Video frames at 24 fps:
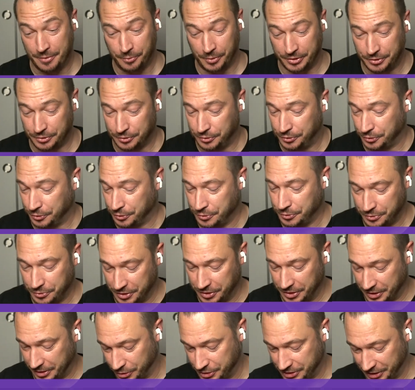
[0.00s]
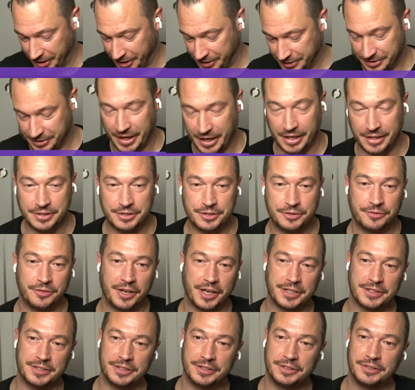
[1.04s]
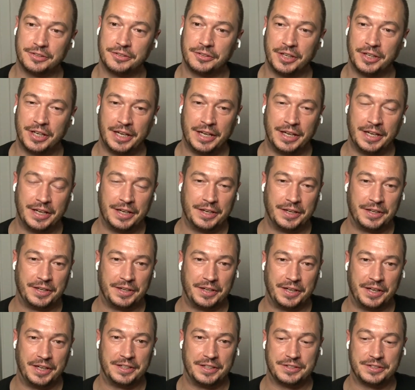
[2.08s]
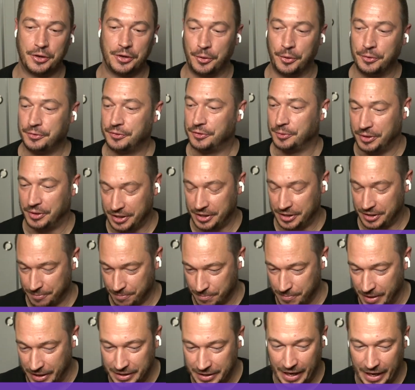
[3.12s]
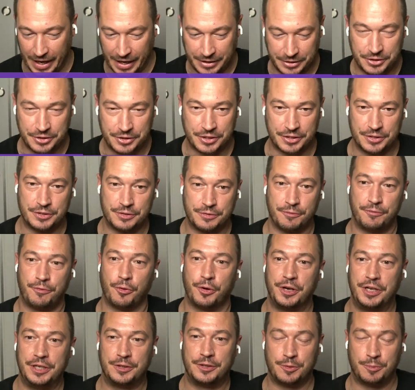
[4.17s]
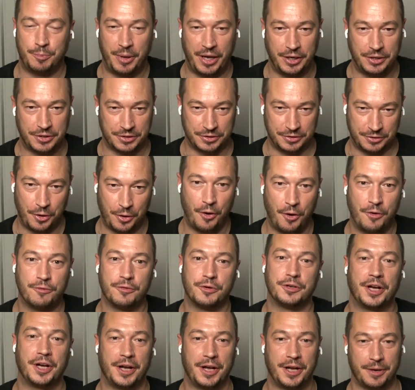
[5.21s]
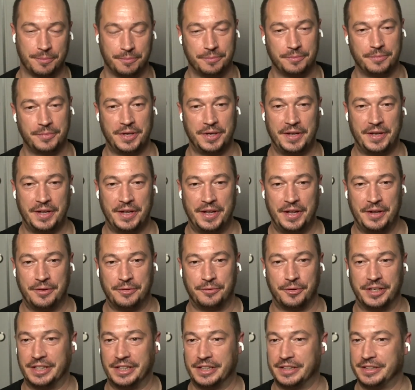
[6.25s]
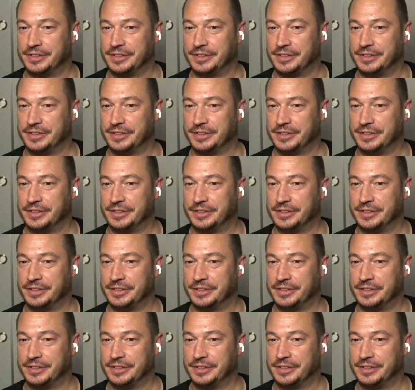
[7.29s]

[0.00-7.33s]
When you do personalized cancer vaccines, it is going to be many antigens for each patient over time, right?